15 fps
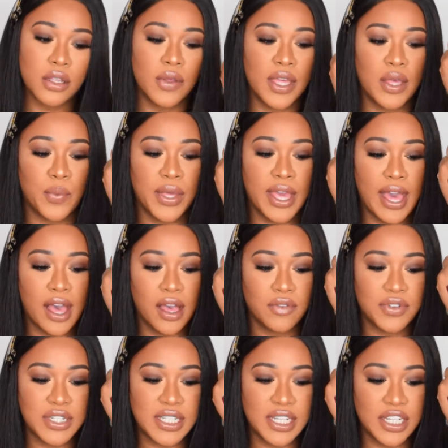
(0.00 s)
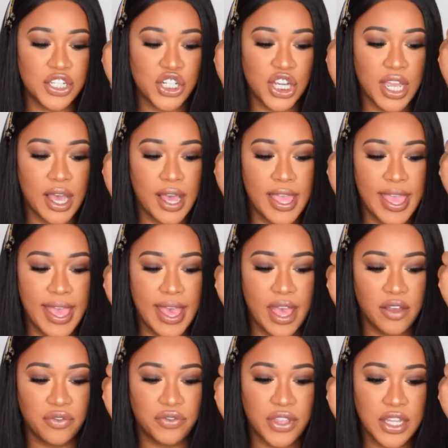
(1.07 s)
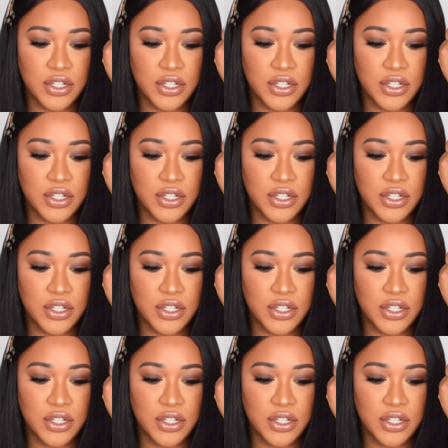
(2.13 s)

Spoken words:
So here we have TGIF.